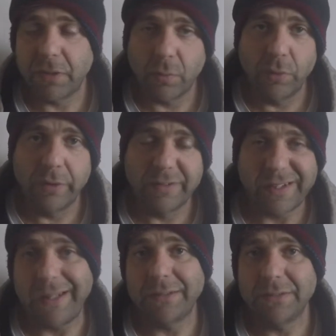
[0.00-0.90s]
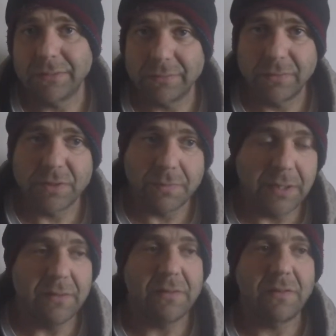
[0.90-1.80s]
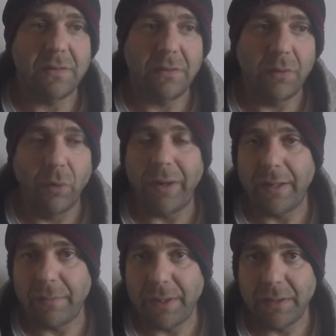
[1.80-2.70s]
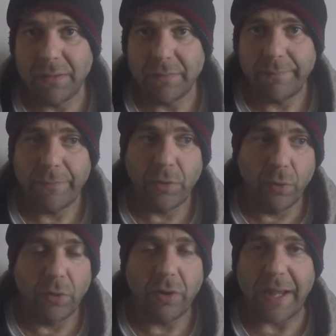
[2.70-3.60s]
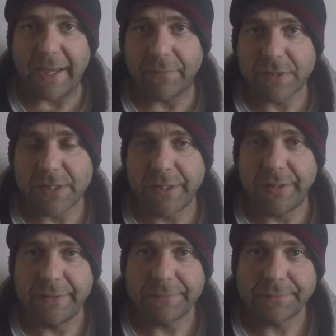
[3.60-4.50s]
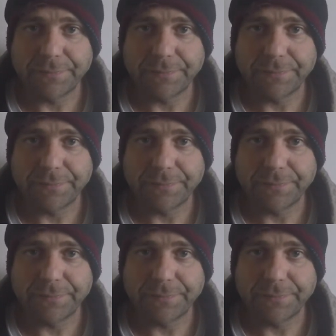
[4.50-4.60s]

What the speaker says: get the word Satan, which means your enemy, your adversary,